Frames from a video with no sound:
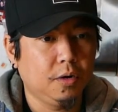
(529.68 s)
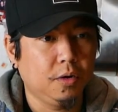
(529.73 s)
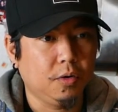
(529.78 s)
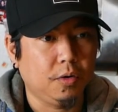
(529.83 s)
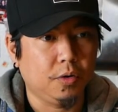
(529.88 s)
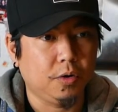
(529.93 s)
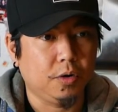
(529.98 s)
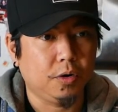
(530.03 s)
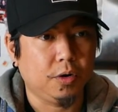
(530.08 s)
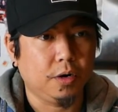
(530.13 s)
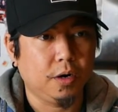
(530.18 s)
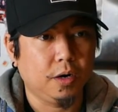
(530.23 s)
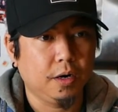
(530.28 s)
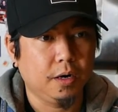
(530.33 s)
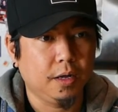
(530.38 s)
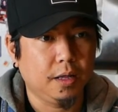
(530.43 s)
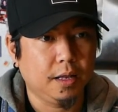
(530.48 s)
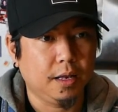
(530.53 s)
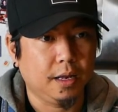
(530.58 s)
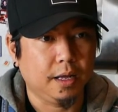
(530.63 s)
or
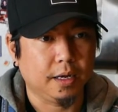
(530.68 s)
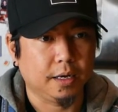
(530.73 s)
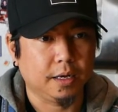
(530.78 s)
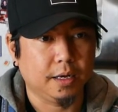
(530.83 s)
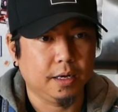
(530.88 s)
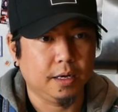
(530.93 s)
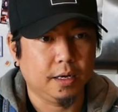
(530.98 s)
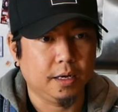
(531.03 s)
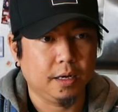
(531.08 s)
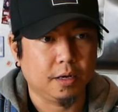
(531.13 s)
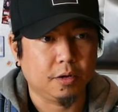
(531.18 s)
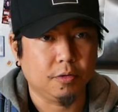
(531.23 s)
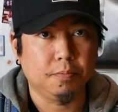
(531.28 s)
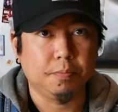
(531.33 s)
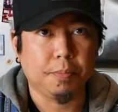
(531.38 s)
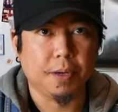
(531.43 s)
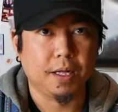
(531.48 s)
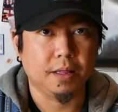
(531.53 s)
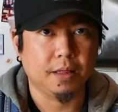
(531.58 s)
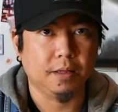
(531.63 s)
like the
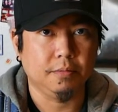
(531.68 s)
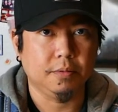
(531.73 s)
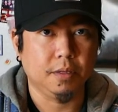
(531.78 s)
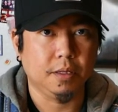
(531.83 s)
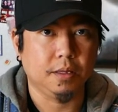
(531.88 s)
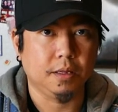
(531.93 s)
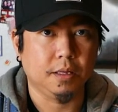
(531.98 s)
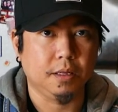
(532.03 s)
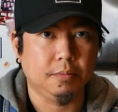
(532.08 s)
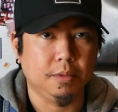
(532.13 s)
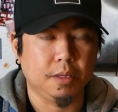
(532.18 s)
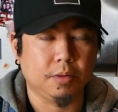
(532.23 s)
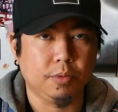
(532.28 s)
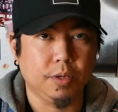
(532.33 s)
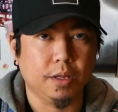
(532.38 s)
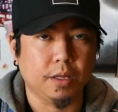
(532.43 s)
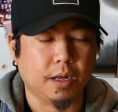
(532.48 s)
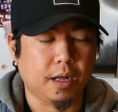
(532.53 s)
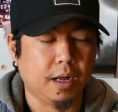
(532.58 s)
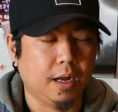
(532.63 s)
compatibility
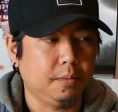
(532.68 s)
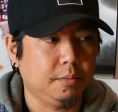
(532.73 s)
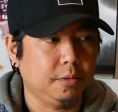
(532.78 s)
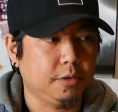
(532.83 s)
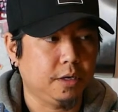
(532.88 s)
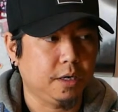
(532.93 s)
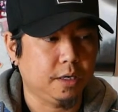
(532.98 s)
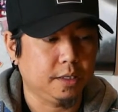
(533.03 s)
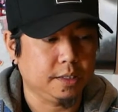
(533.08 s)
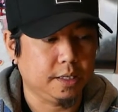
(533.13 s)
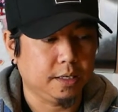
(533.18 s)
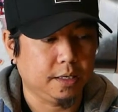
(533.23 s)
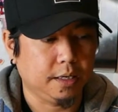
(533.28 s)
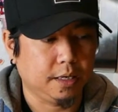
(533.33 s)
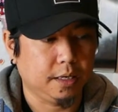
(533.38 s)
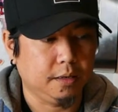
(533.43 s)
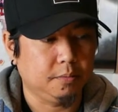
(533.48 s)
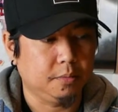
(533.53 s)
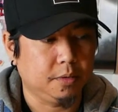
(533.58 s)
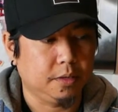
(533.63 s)
between the cameras and the
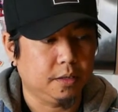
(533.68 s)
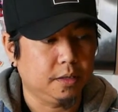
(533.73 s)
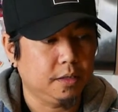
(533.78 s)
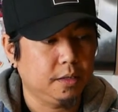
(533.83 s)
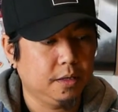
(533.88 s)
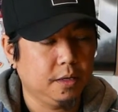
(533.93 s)
gimbal.